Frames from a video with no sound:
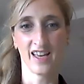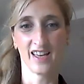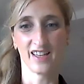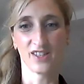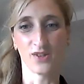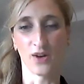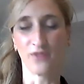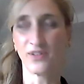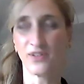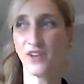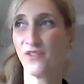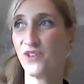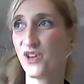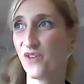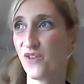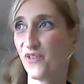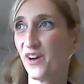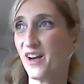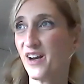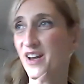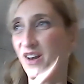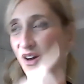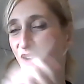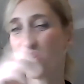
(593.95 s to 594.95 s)
So I've given you a
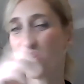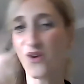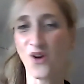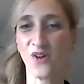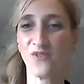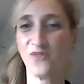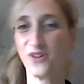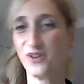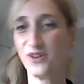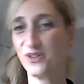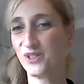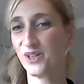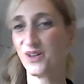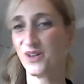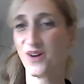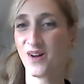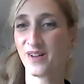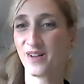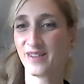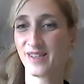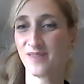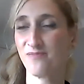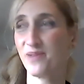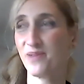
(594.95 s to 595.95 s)
very long, convoluted
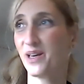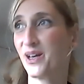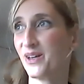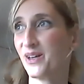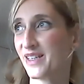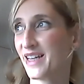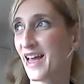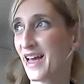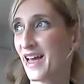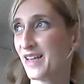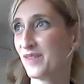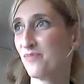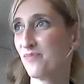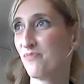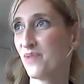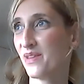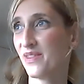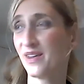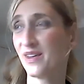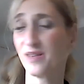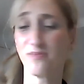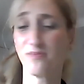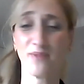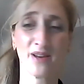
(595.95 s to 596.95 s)
answer because
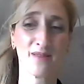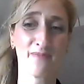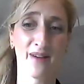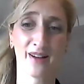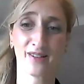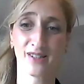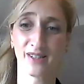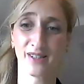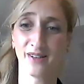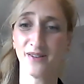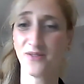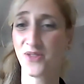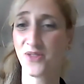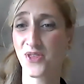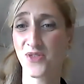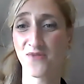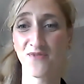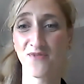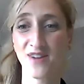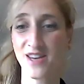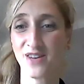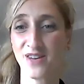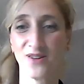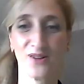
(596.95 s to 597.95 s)
there's been about
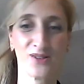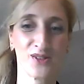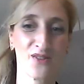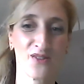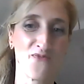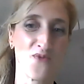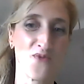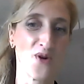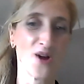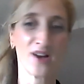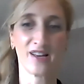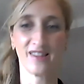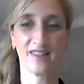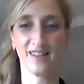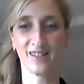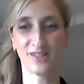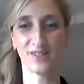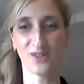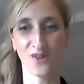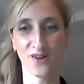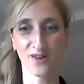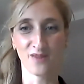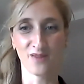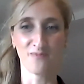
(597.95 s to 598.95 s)
3 years of work that's
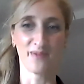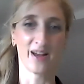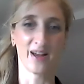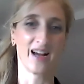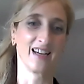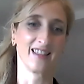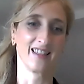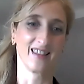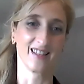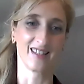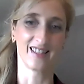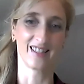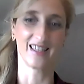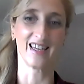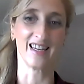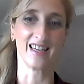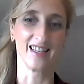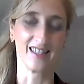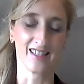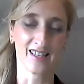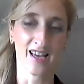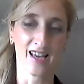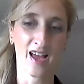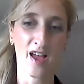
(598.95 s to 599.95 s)
gone in behind the
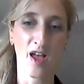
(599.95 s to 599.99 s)
scenes.